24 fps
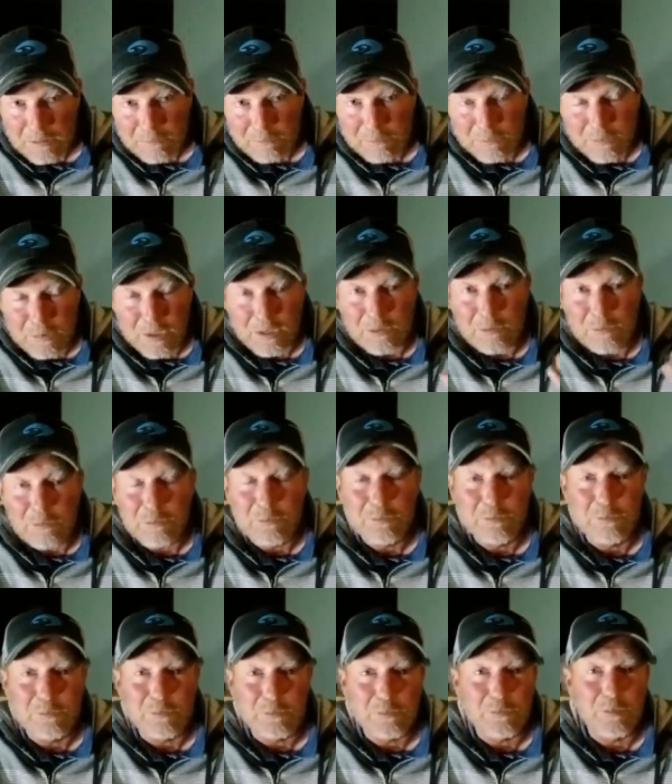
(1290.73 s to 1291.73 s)
when
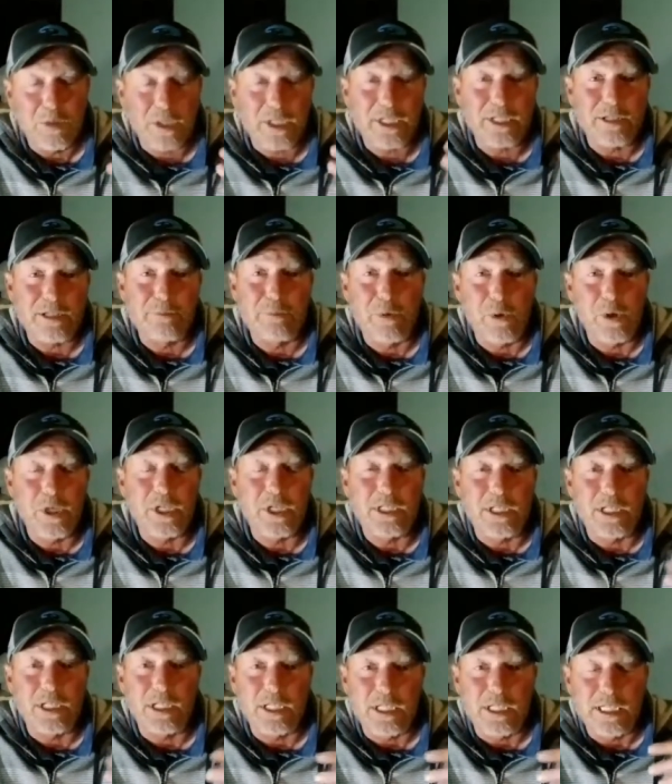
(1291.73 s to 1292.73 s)
when I get to the point
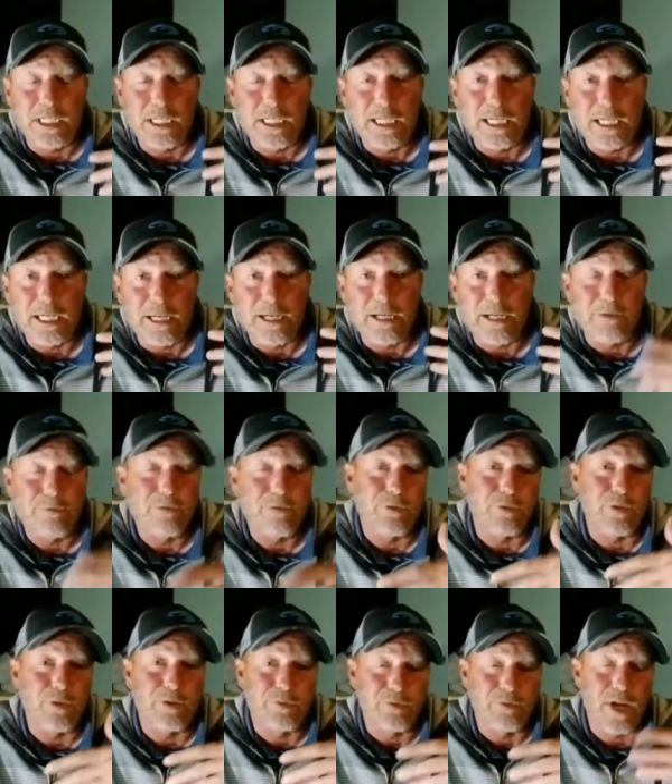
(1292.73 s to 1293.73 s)
that even
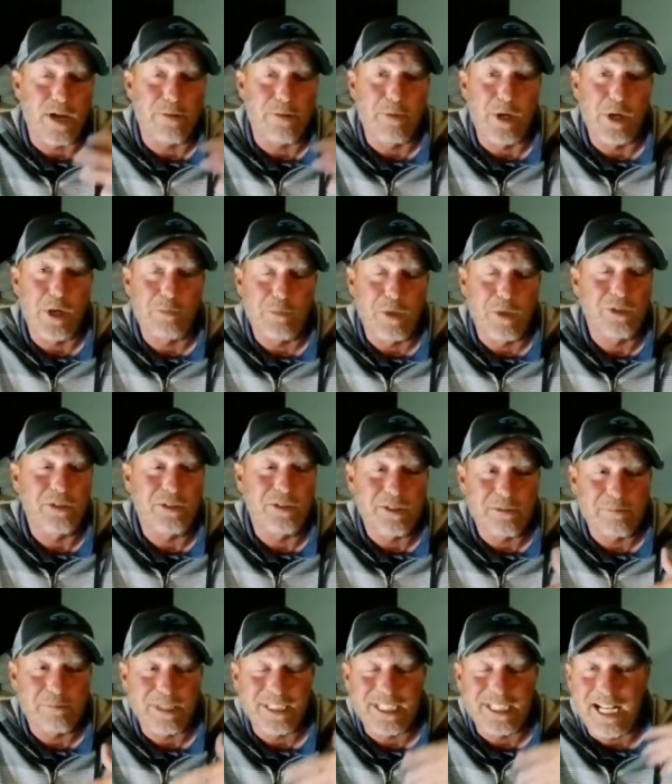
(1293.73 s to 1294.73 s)
if I have my own boat or
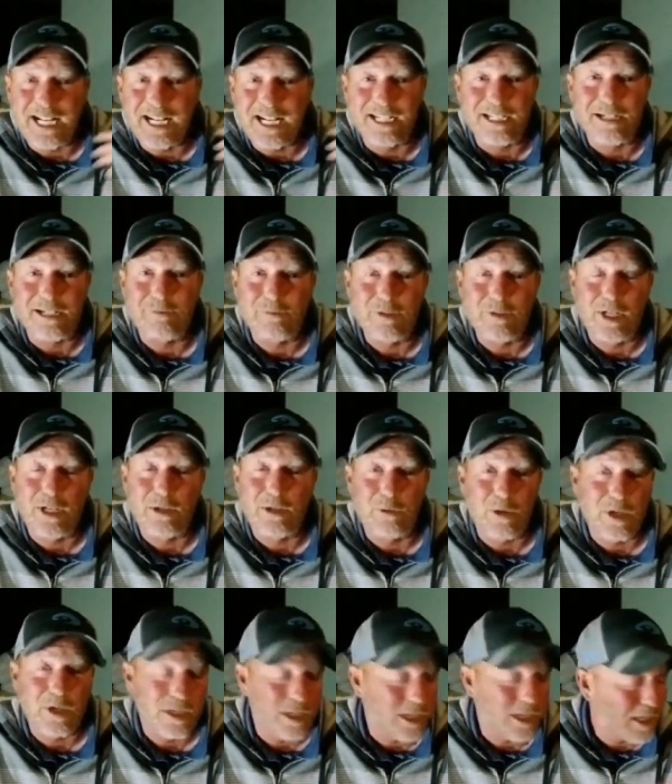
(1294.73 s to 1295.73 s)
something like that and I can cover a lot of
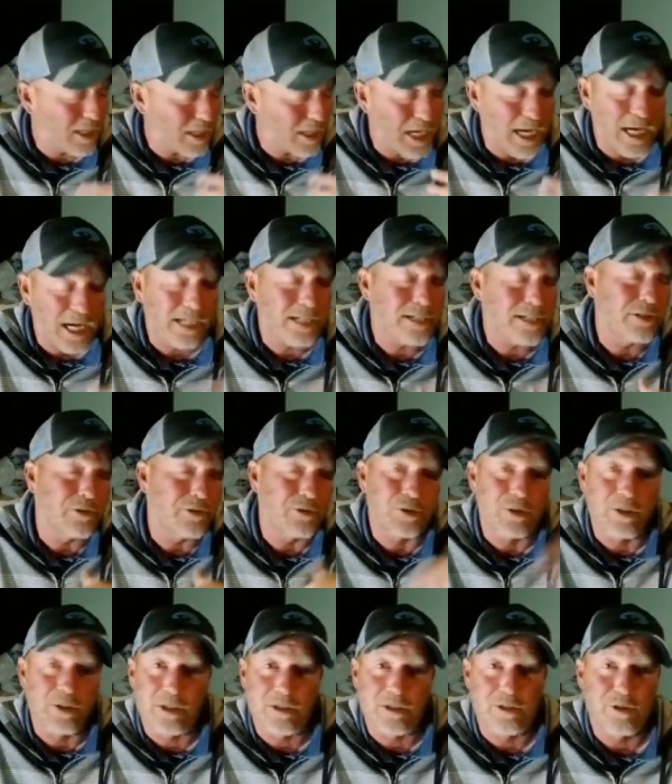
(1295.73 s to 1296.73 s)
water, I can do
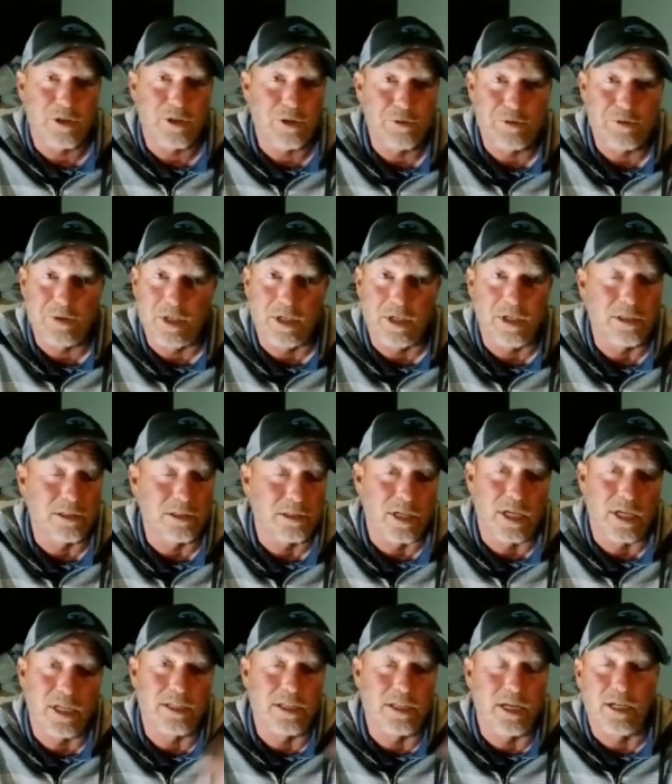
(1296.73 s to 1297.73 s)
shows on all
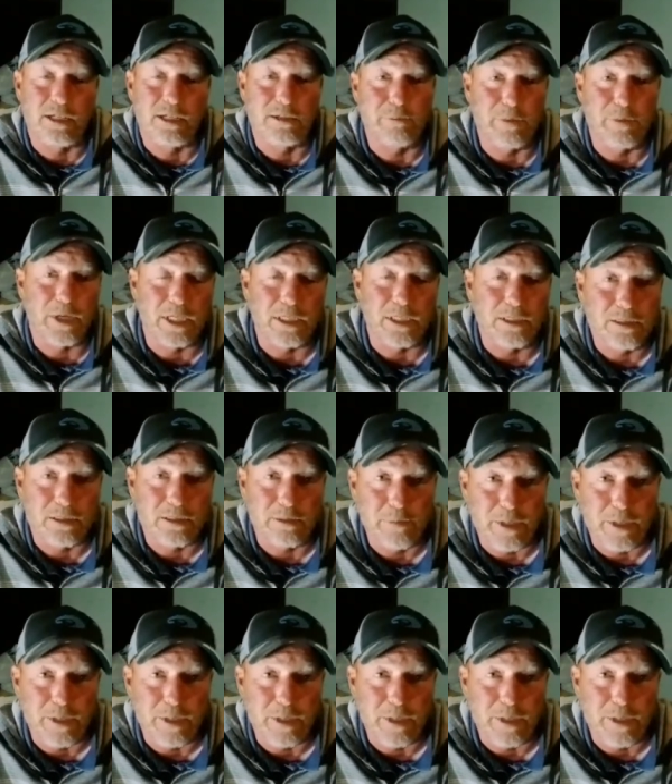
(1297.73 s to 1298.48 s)
kinds of activates.